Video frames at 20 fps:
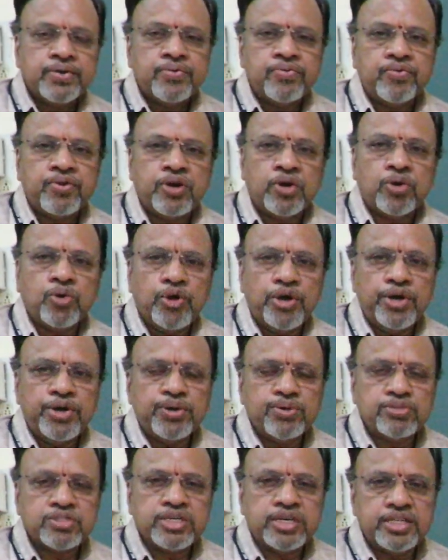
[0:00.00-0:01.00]
we are going
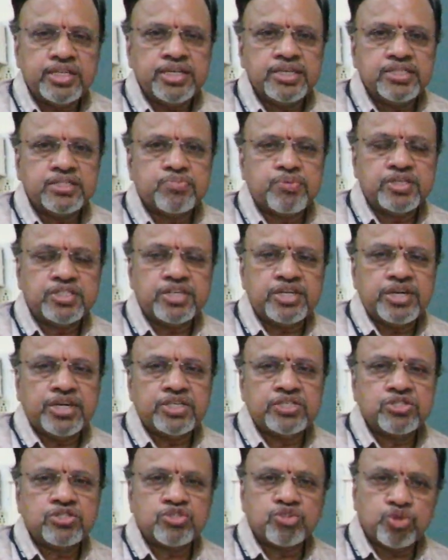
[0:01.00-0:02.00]
to send these
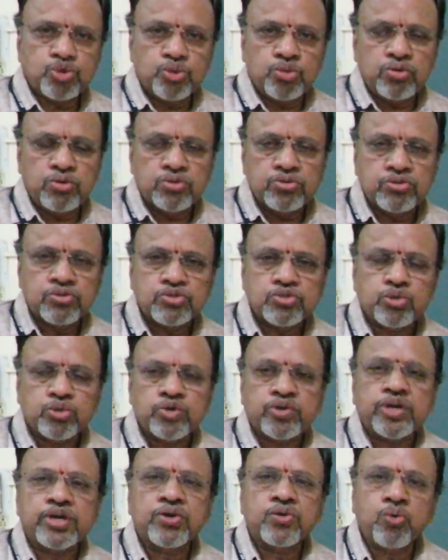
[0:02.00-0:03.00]
presentations to you, so
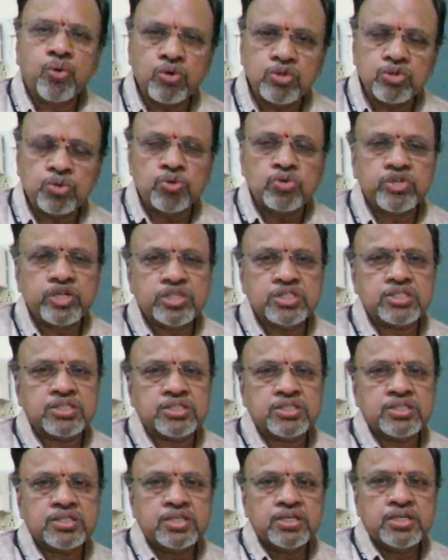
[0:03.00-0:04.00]
you can go through
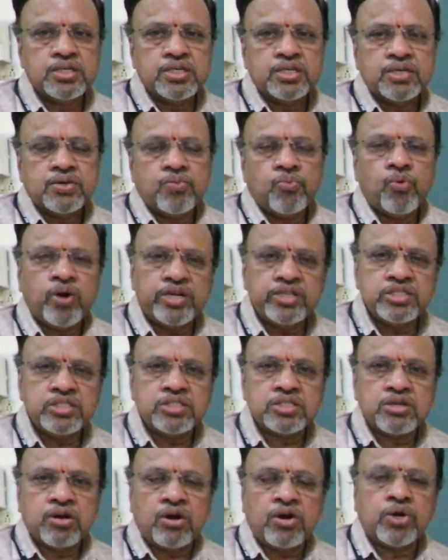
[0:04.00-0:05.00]
this
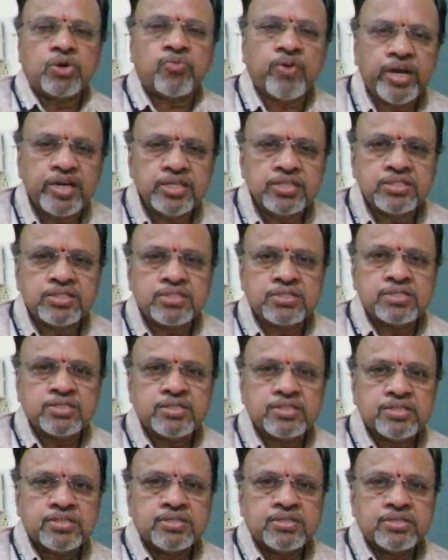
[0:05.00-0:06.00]
once or twice
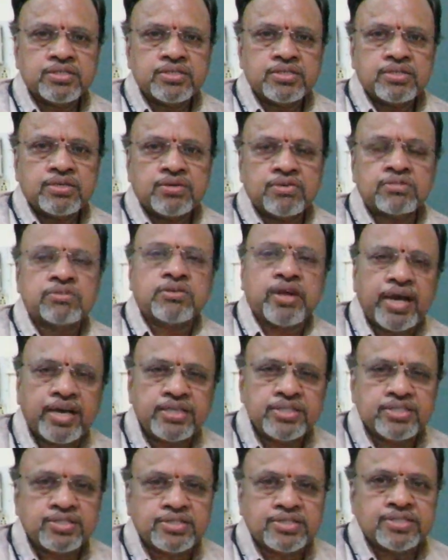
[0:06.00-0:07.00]
or
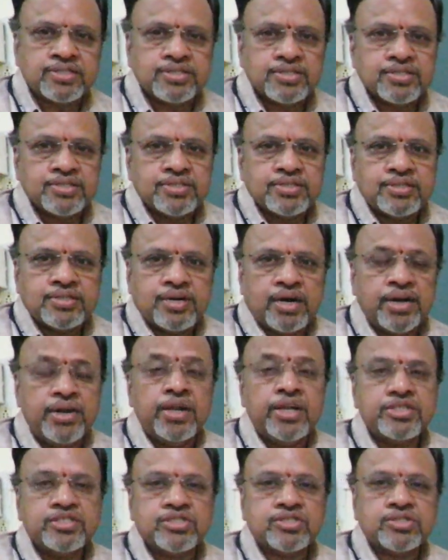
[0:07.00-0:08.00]
thrice,
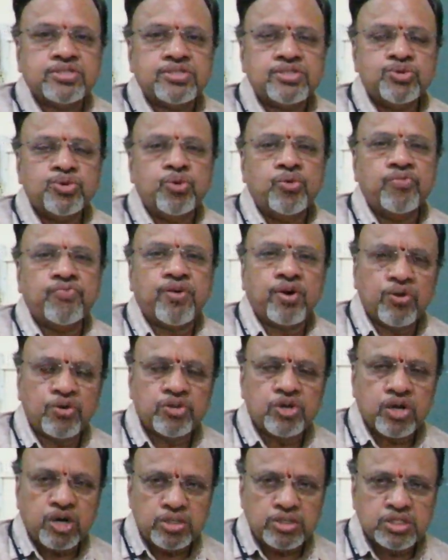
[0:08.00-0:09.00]
unless you follow
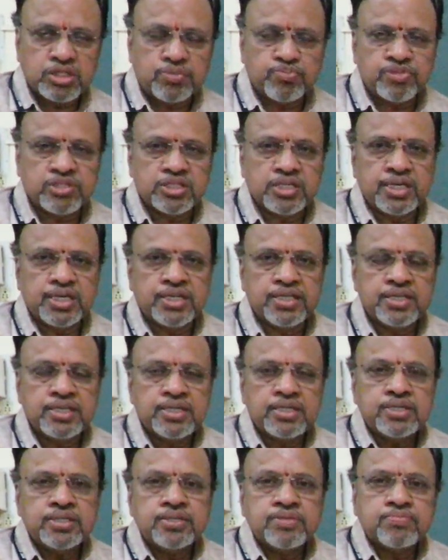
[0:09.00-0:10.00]
the concepts
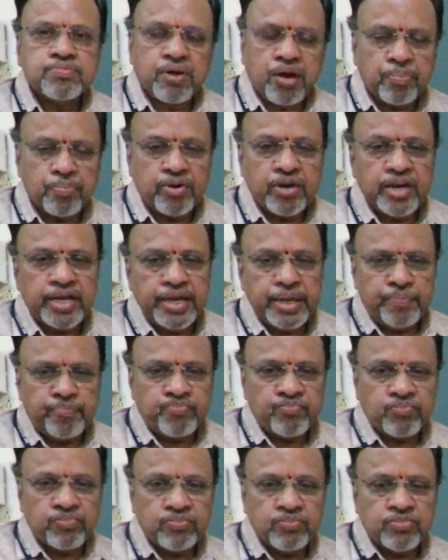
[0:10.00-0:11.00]
properly,
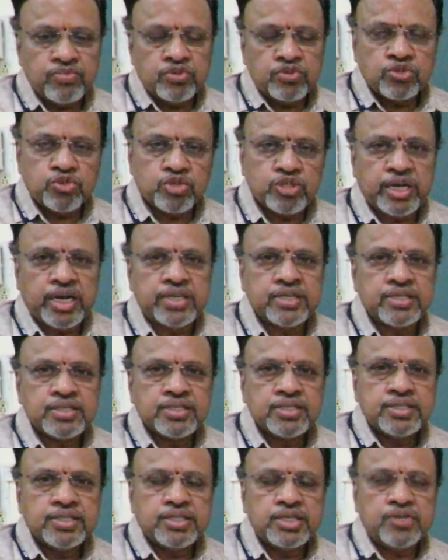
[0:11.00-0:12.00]
so
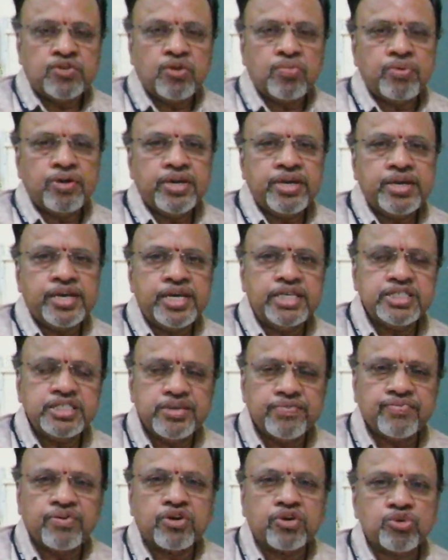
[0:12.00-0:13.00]
that it will be
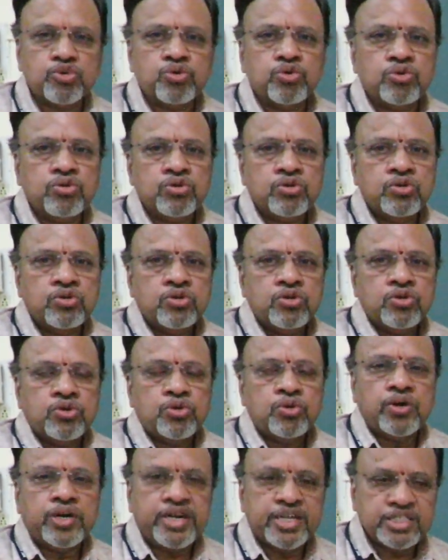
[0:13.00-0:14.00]
easy for you
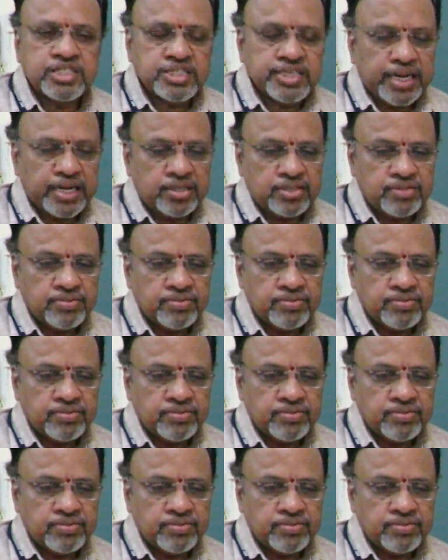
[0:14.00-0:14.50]
to understand.